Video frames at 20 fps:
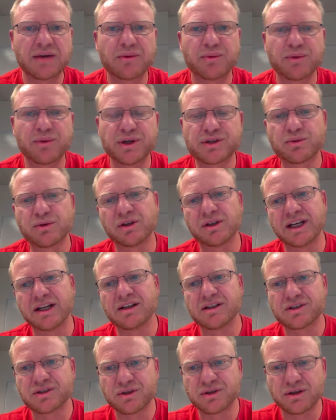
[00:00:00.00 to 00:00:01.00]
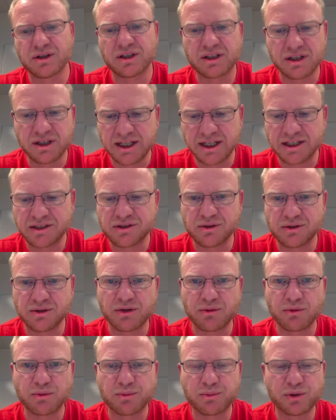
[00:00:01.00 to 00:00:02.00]
which will then in turn connect
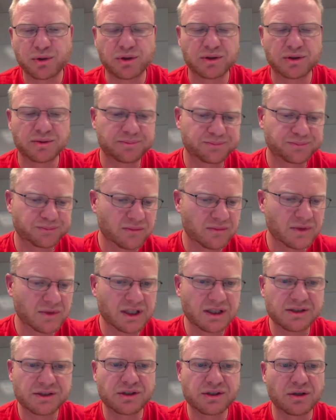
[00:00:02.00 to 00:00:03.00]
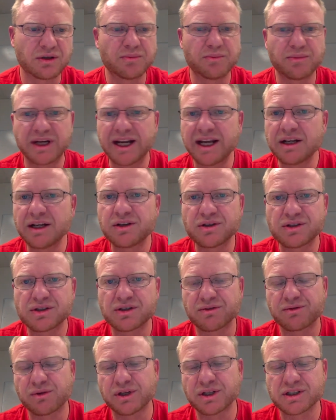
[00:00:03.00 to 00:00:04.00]
to a report. So my end
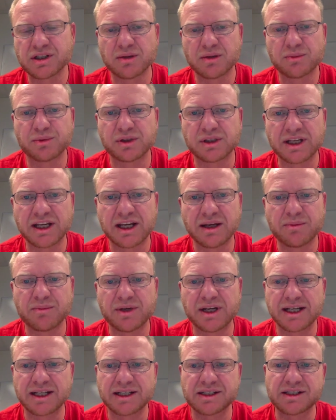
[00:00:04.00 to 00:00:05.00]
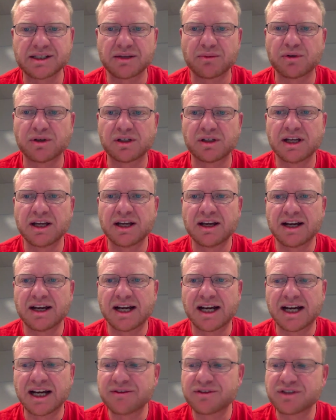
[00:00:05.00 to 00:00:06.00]
user, for example, came back and said, well,
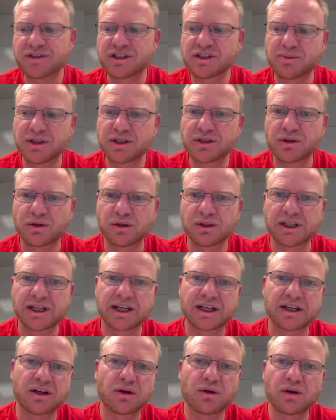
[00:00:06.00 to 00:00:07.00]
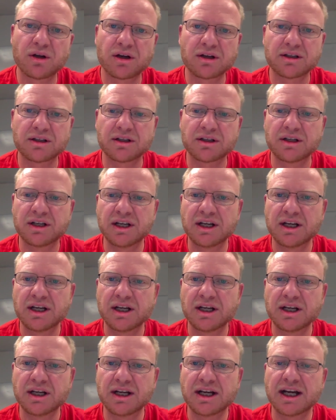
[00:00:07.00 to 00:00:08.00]
I've just been told I can no longer
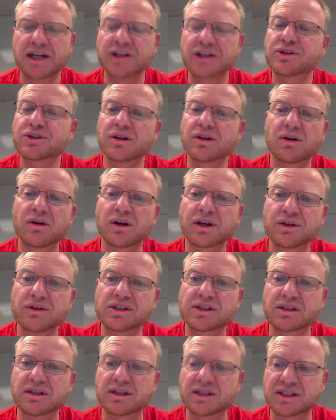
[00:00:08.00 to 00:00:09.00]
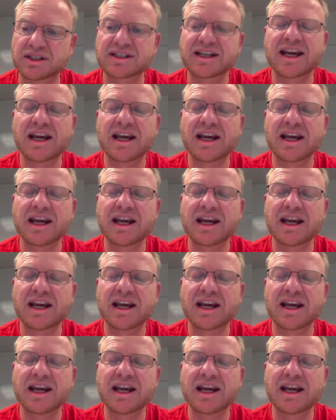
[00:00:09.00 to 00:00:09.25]
I should no longer use this